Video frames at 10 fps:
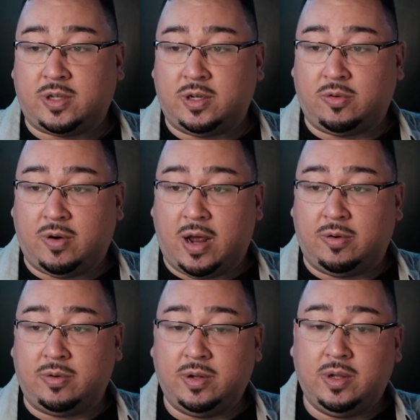on the
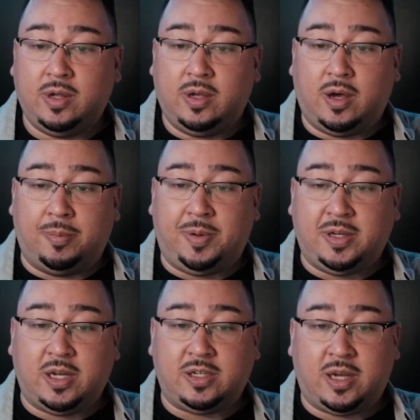ground, a
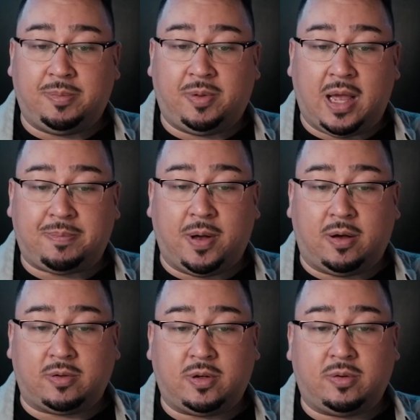BJJ black
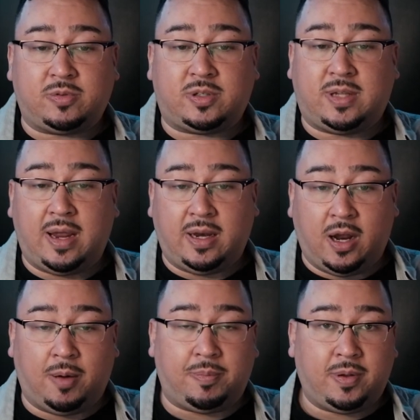belt, standing
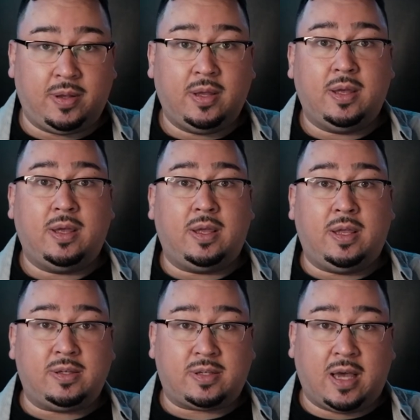up,
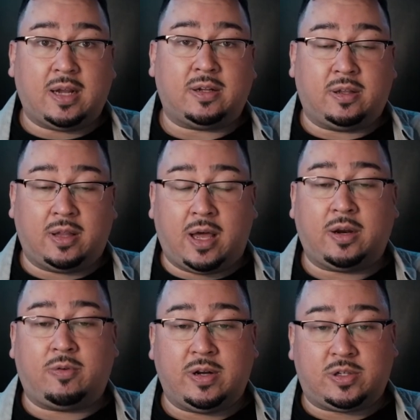he's got a lot
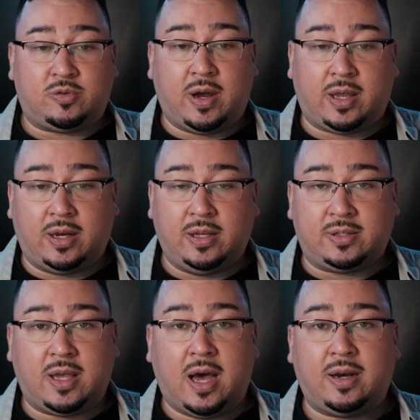of great striking.
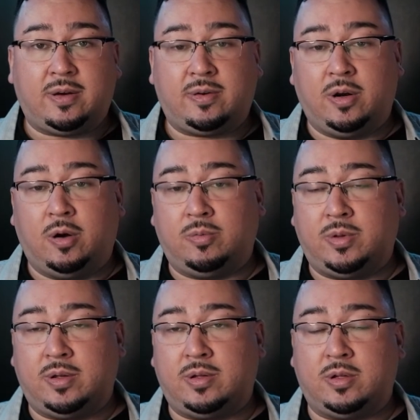He's got,
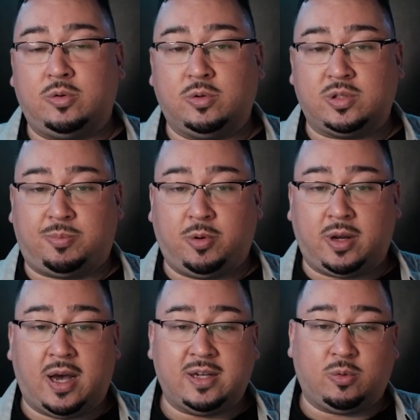the tools to put
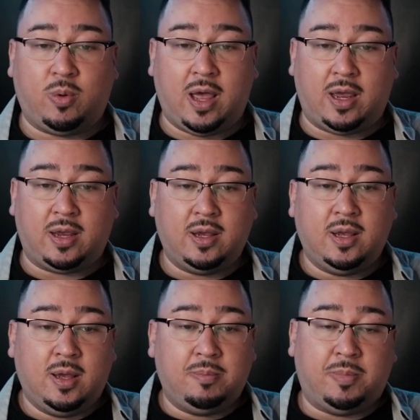guys away.
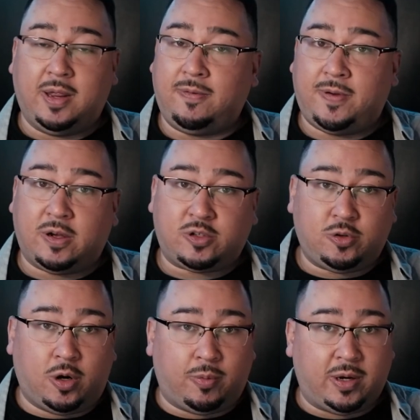But he fell
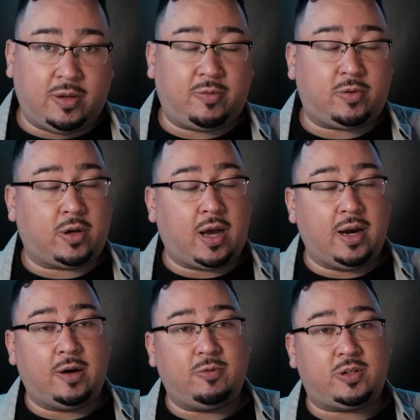short when he took on
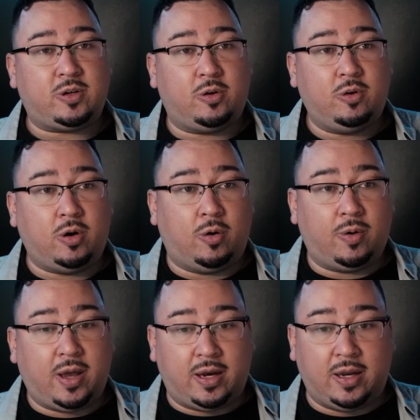Henry Cejudo.
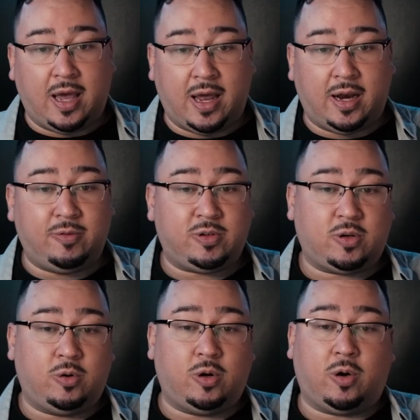And he had Henry
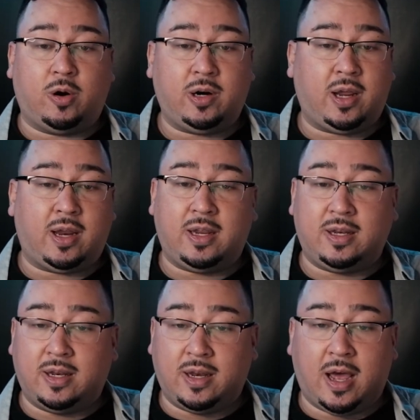Cejudo hurt, and he
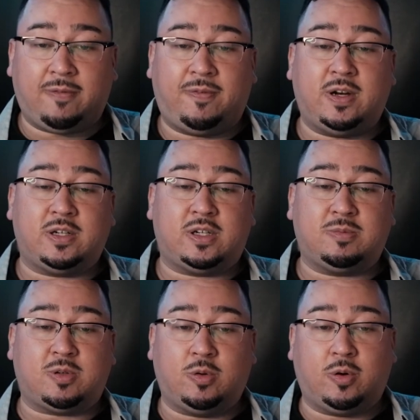did not finish him.
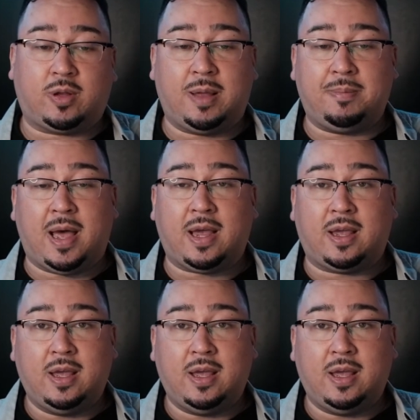Cejudo came back